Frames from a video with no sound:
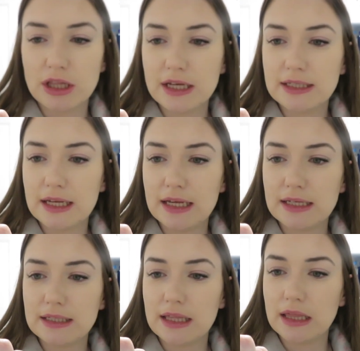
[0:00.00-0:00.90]
This
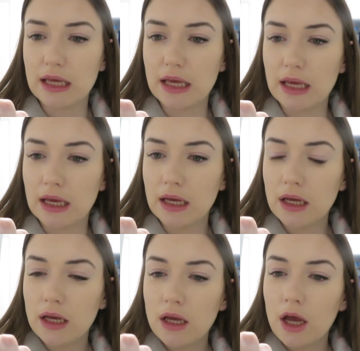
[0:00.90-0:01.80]
is the
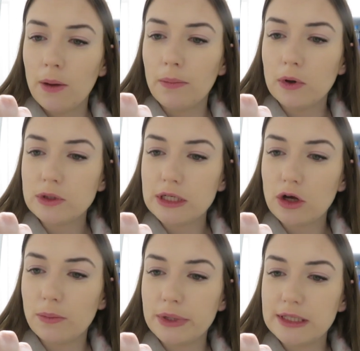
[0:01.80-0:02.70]

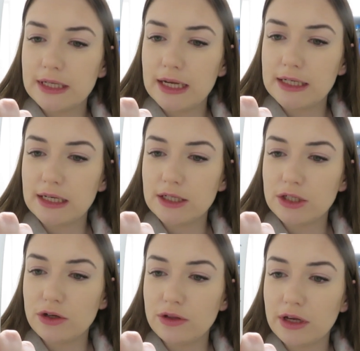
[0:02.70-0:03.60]
multi-compensating
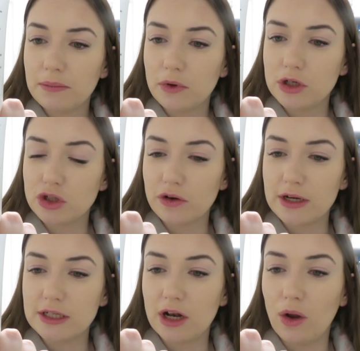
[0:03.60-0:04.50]
soothing
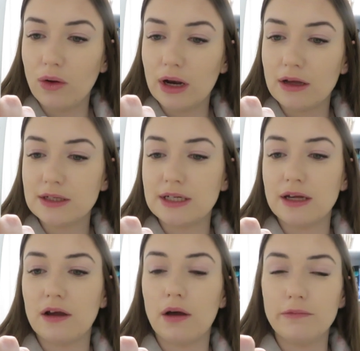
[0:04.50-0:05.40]
moisturizer,
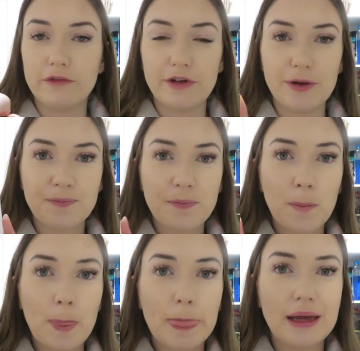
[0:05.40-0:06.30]
long-lasting comfort.
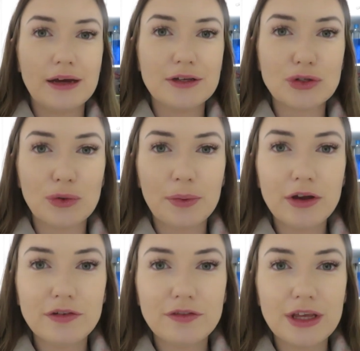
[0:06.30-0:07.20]
And I saw
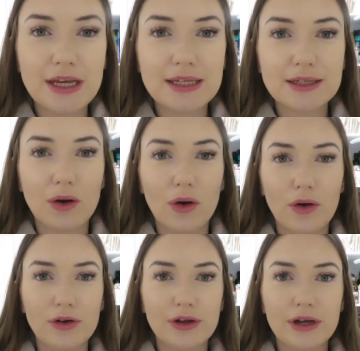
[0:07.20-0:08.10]
both of these
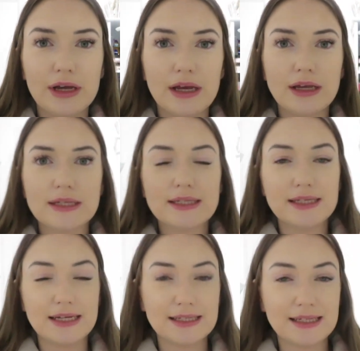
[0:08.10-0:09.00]
on
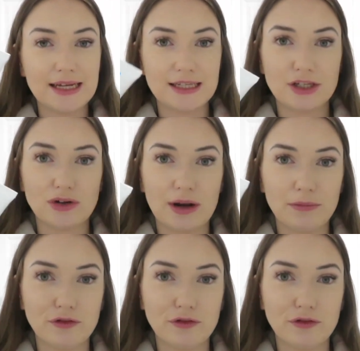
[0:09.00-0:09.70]
Sid's Instagram